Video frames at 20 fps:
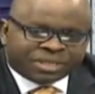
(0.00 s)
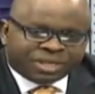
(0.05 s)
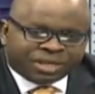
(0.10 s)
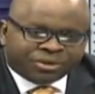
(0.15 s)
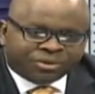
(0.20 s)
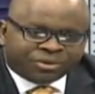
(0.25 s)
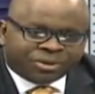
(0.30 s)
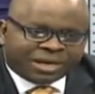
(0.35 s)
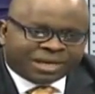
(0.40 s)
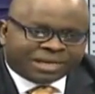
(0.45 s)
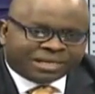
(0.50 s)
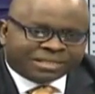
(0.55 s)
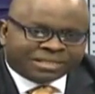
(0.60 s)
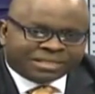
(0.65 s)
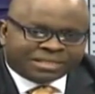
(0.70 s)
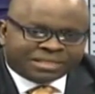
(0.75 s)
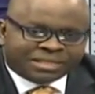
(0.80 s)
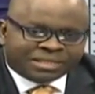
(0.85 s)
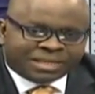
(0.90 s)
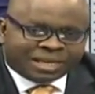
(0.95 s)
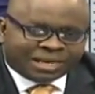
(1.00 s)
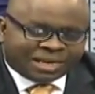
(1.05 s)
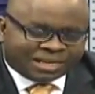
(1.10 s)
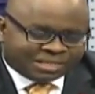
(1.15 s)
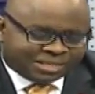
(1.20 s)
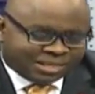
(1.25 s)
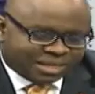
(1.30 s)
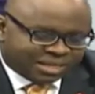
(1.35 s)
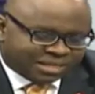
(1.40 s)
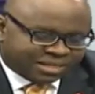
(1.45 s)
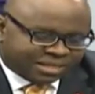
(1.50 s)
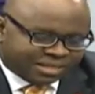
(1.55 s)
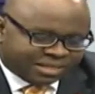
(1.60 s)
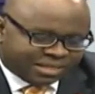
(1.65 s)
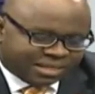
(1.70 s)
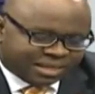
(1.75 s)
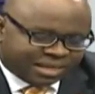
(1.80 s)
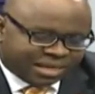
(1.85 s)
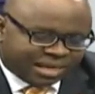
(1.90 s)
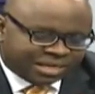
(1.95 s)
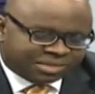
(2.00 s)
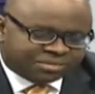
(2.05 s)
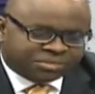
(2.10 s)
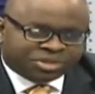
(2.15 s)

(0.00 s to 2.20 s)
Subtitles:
You know, and like I said, it has